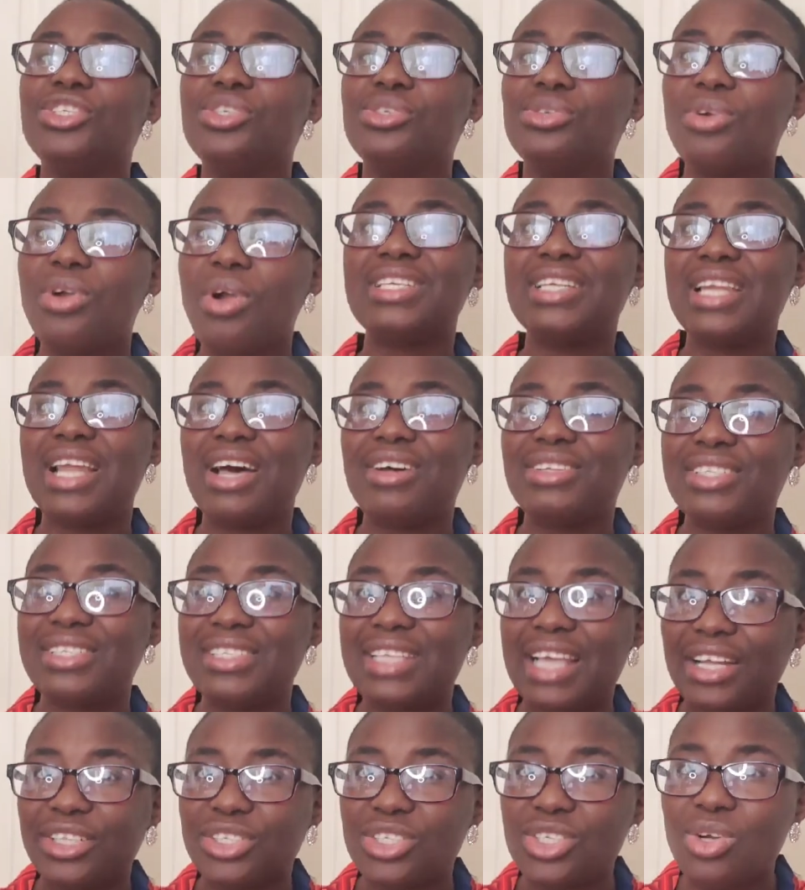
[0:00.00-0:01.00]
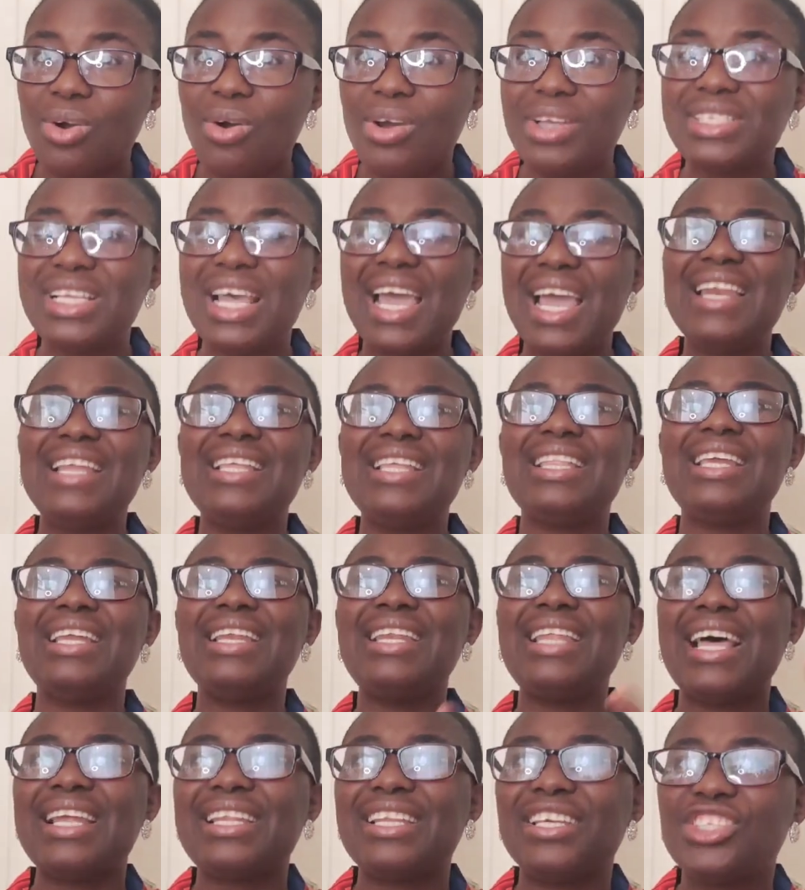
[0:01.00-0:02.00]
through cutting out their toys,
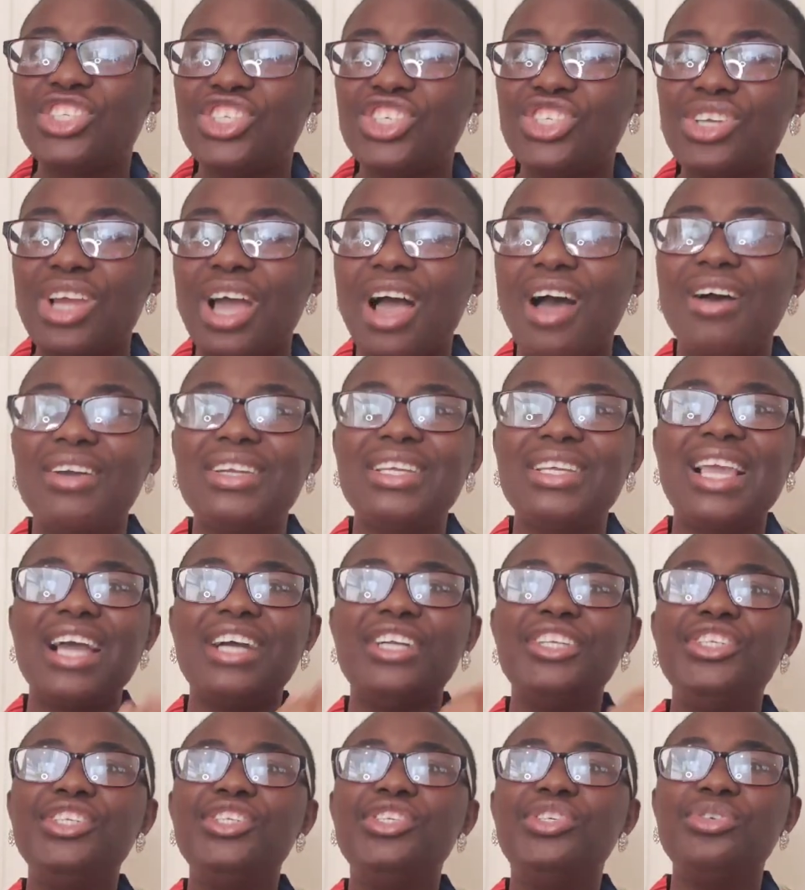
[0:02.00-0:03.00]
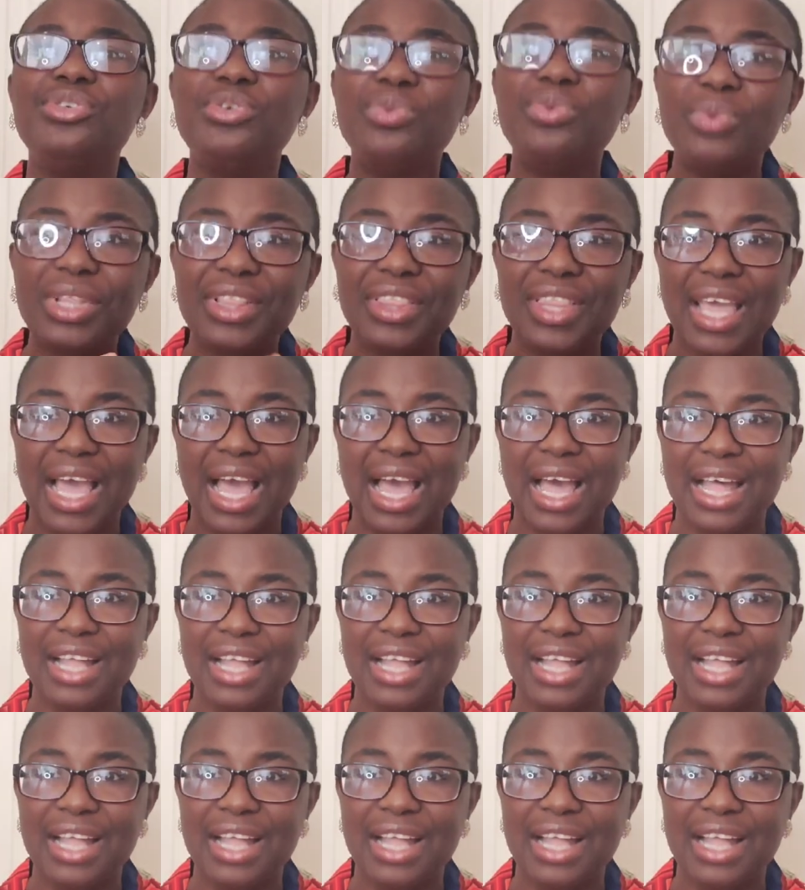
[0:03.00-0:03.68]
anything that the child can do with their